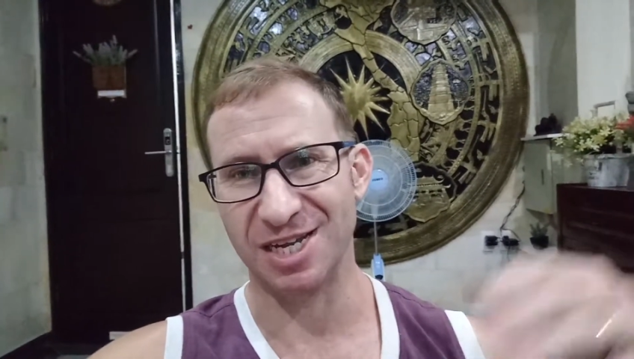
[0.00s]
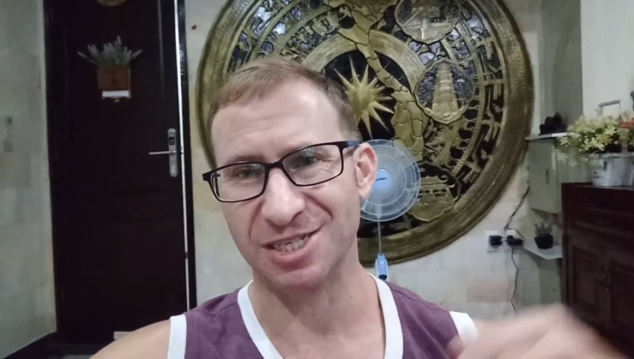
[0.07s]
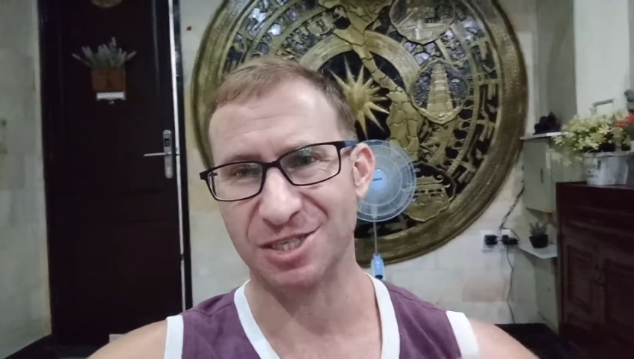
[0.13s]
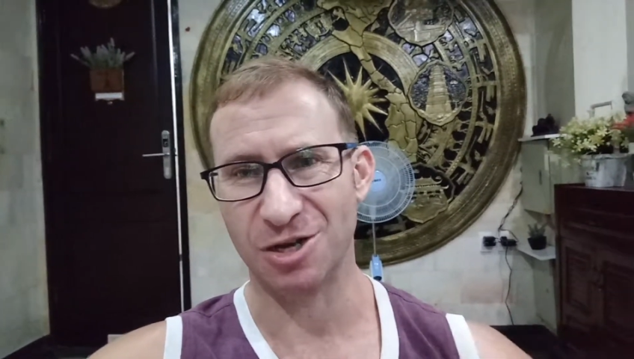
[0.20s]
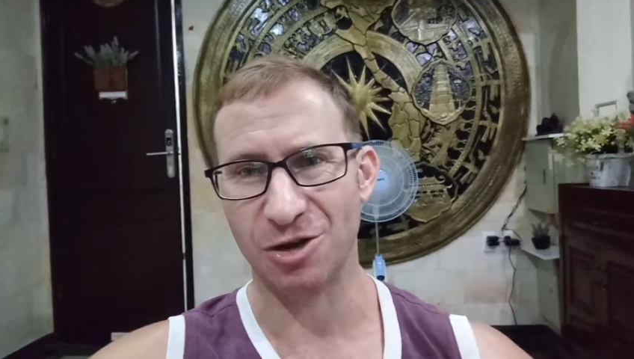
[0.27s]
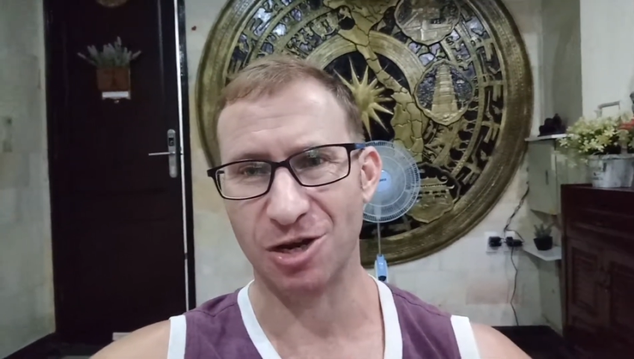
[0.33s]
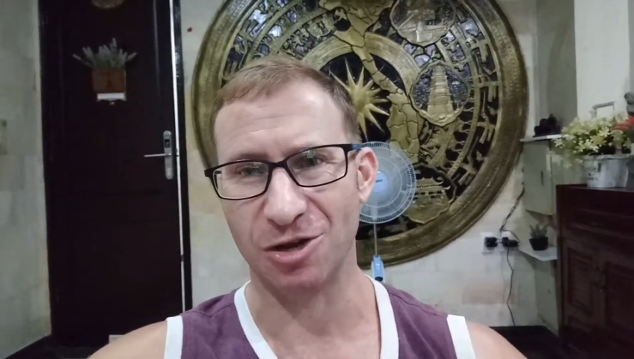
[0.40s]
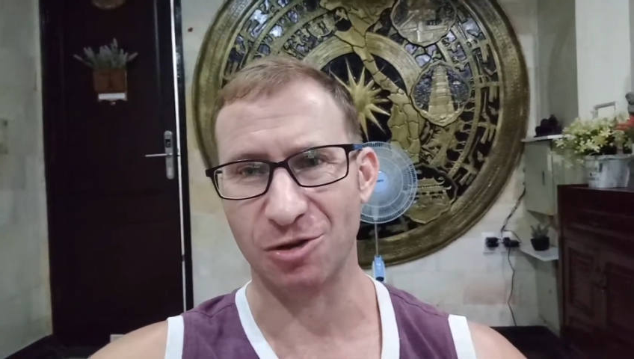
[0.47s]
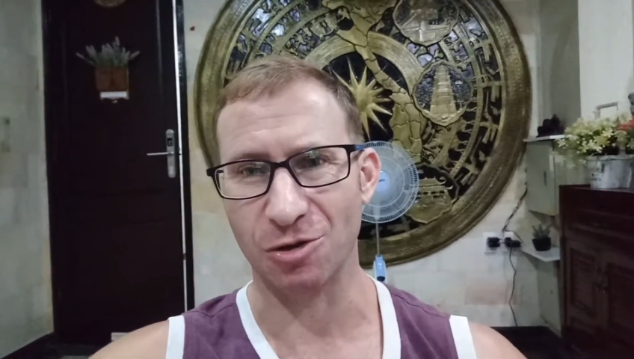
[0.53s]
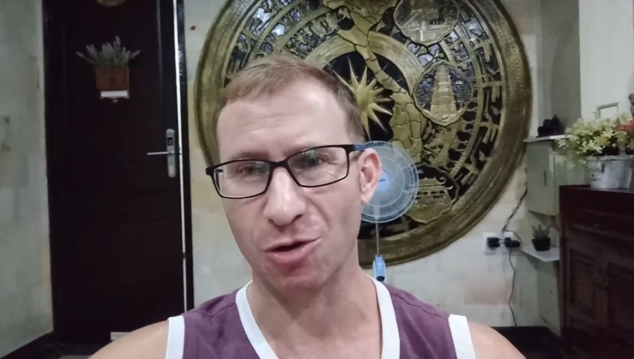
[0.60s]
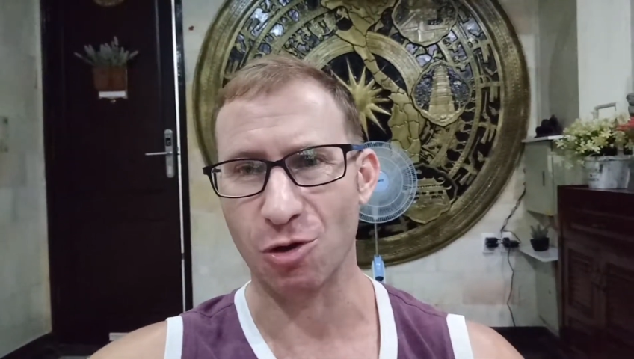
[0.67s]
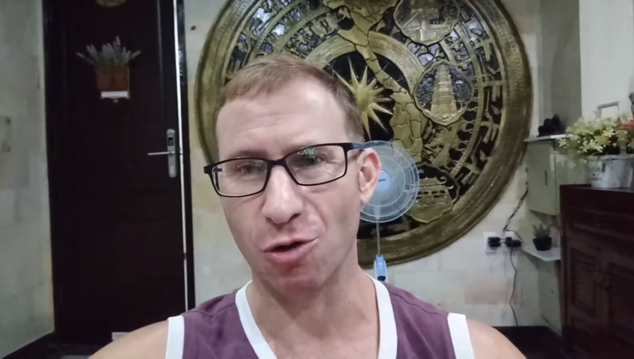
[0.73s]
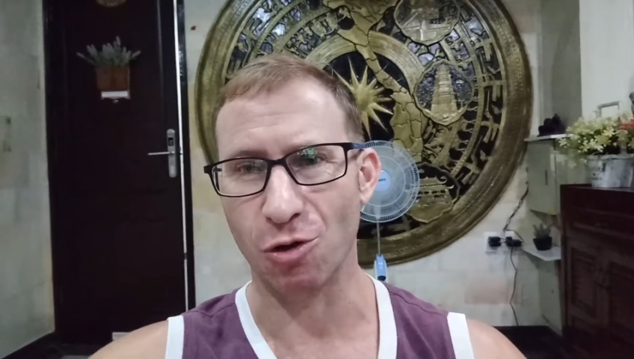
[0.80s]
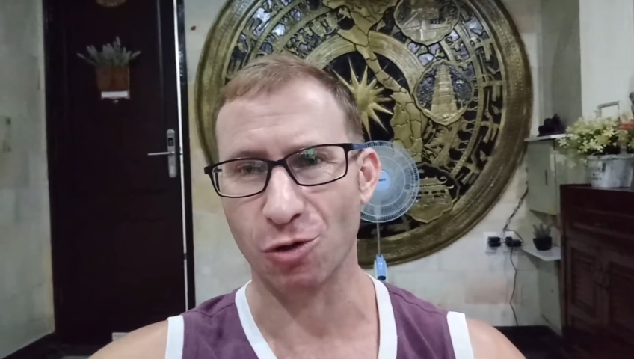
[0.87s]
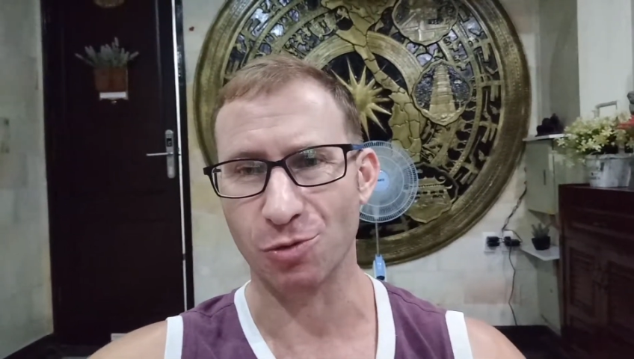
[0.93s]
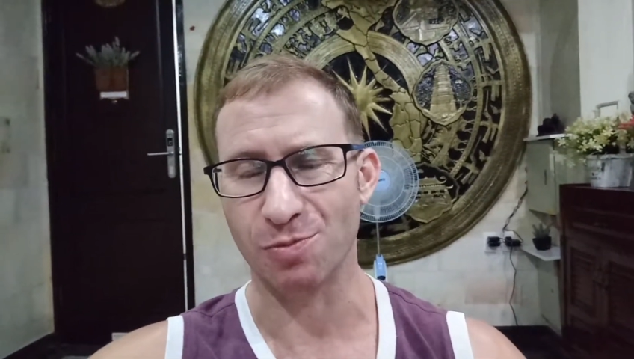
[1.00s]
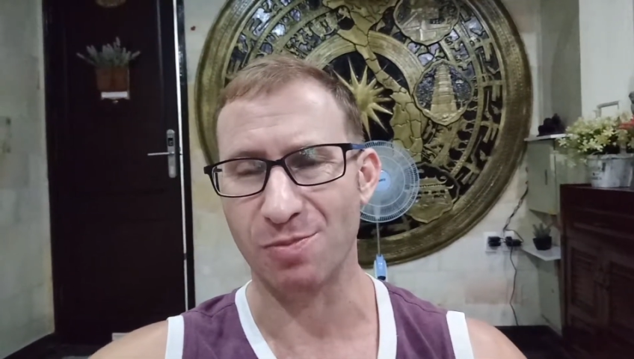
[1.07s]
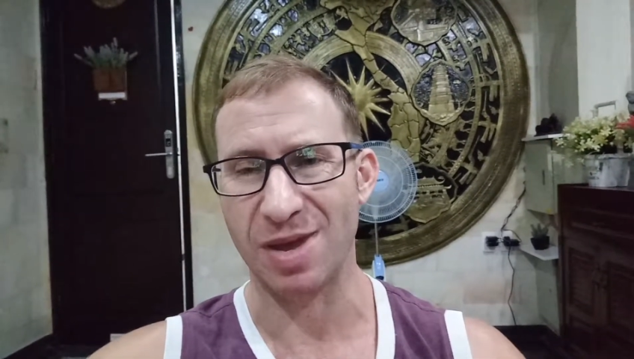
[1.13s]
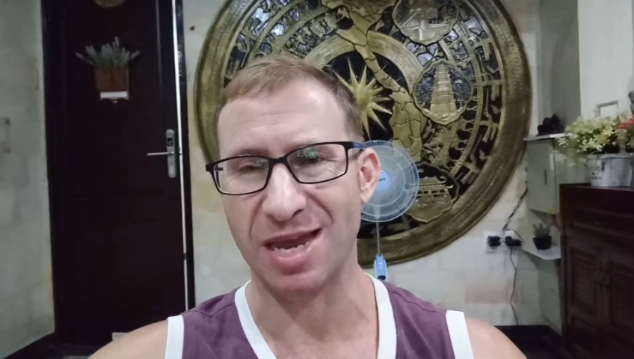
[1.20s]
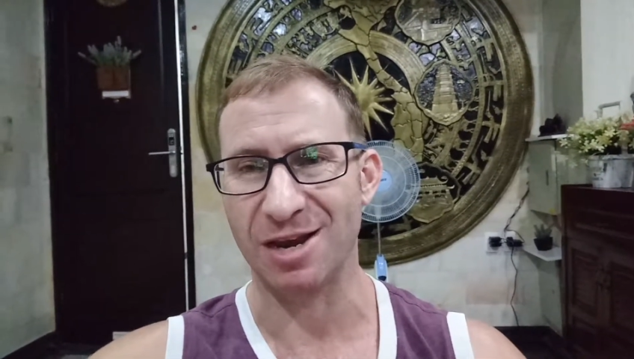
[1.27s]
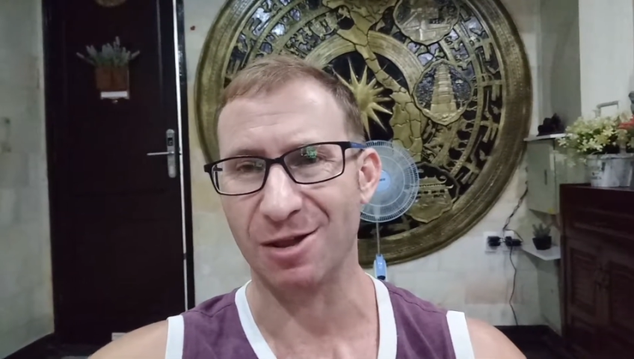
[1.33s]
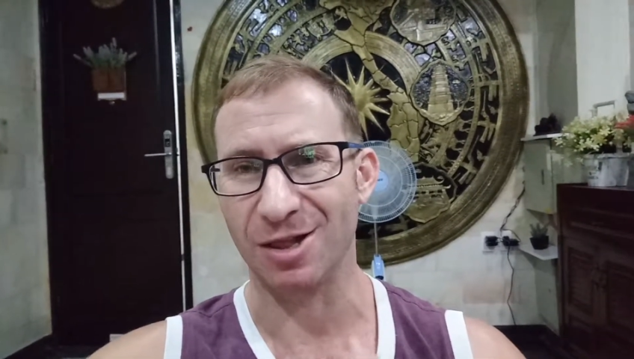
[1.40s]
there's no little gold
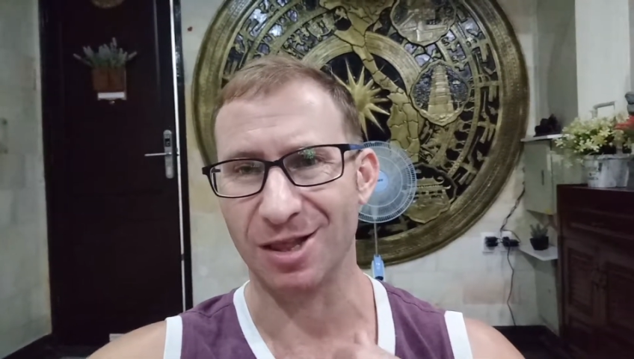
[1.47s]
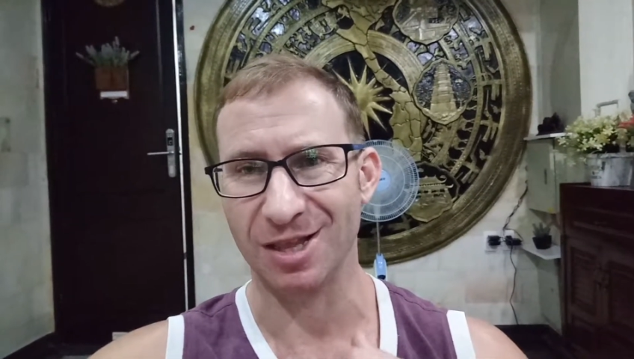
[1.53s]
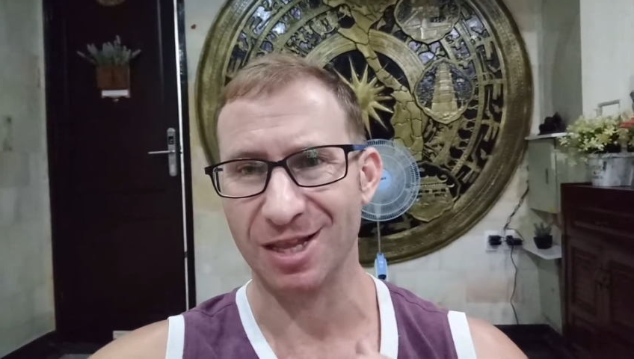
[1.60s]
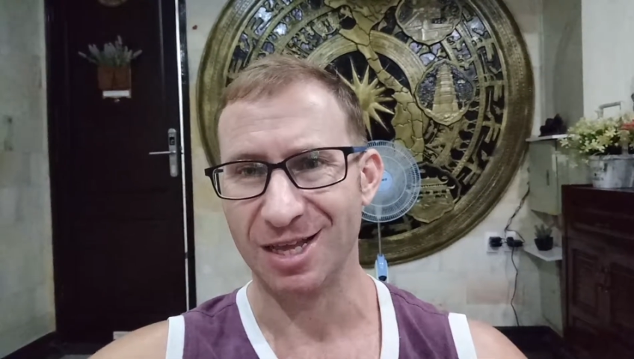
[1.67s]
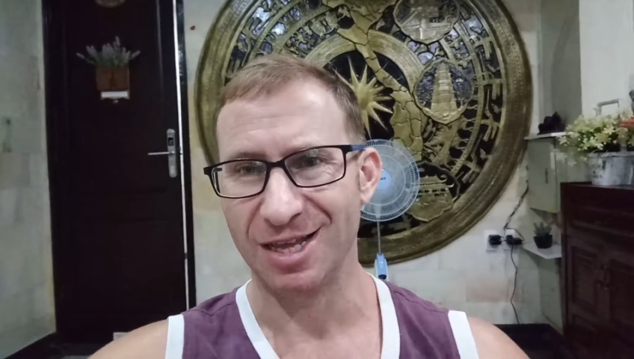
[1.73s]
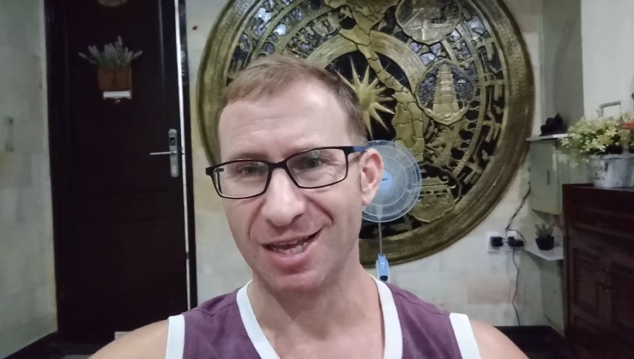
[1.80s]
medal.